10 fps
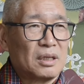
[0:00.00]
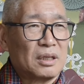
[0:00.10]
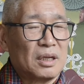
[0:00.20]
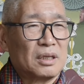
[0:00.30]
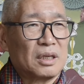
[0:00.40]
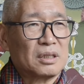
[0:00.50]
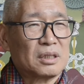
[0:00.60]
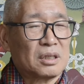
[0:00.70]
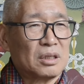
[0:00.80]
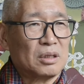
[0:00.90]
Then
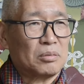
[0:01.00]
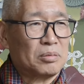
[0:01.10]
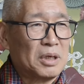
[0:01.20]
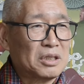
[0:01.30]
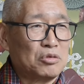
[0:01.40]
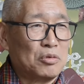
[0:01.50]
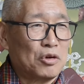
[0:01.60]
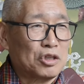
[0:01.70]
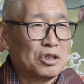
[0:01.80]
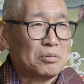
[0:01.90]
rest, uh, first we
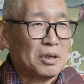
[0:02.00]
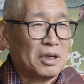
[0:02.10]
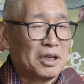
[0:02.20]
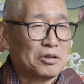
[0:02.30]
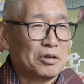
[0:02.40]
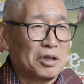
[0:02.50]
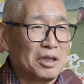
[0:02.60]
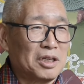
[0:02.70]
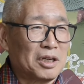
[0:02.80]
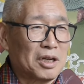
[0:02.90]
bought it, but later on
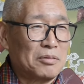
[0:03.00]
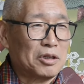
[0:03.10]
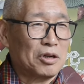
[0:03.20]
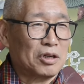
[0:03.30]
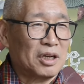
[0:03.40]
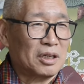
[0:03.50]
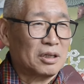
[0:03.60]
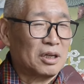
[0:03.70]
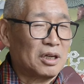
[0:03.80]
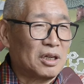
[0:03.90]
India government thought that
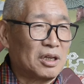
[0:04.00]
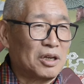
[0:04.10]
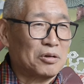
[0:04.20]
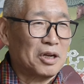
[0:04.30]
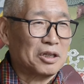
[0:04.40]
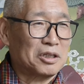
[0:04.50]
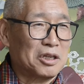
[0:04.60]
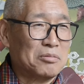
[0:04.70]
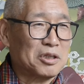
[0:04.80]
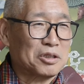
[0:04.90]
they would like to
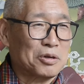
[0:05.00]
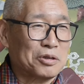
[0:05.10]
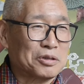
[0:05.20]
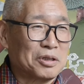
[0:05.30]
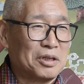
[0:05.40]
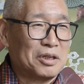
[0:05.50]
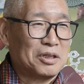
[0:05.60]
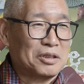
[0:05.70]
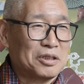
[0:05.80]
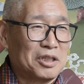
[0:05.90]
reimburse the cost.
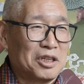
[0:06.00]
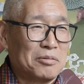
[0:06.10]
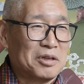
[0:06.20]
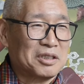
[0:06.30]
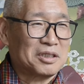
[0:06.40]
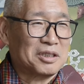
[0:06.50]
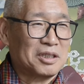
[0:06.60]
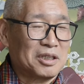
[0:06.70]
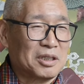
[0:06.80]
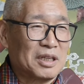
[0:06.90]
So they reimbursed
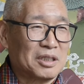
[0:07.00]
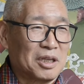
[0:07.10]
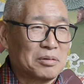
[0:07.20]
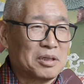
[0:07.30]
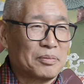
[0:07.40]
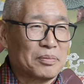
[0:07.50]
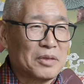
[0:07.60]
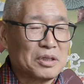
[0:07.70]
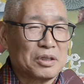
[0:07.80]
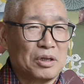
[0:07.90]
it as gift.
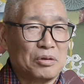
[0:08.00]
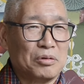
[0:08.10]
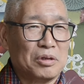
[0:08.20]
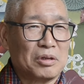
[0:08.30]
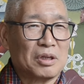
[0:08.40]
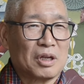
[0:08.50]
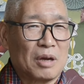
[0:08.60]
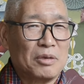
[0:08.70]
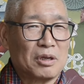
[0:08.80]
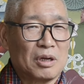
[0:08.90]
So, I
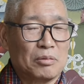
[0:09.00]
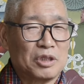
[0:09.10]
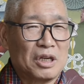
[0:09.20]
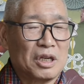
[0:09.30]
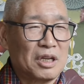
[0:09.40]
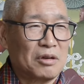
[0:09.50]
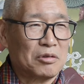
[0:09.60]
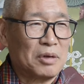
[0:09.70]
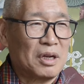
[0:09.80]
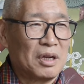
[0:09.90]
mean, Bhutan doesn't
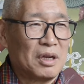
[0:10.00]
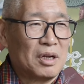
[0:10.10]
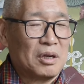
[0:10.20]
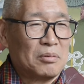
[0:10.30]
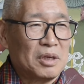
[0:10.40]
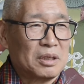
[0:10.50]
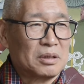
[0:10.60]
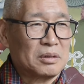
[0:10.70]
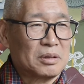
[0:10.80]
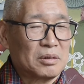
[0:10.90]
have to but
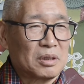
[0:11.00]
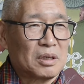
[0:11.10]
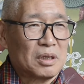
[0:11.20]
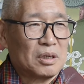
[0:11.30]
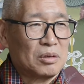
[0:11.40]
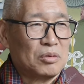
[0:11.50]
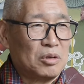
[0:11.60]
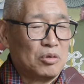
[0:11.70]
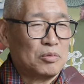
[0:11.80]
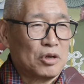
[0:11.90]
we,
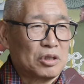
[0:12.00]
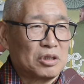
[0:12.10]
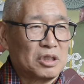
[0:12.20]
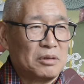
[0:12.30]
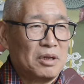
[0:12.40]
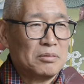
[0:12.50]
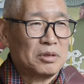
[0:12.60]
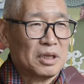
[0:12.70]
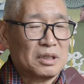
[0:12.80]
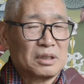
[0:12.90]
we bought this EVM
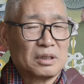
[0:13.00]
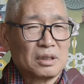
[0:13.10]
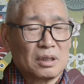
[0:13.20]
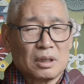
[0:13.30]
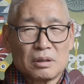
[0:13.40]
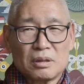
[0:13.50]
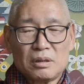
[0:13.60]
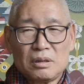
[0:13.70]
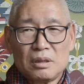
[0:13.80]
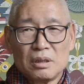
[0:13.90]
because
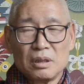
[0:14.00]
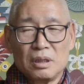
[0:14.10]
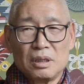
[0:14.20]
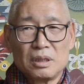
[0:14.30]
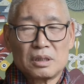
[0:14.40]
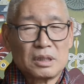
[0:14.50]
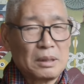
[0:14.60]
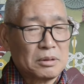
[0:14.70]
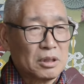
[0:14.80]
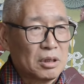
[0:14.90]
it
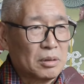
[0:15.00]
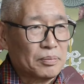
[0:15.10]
saves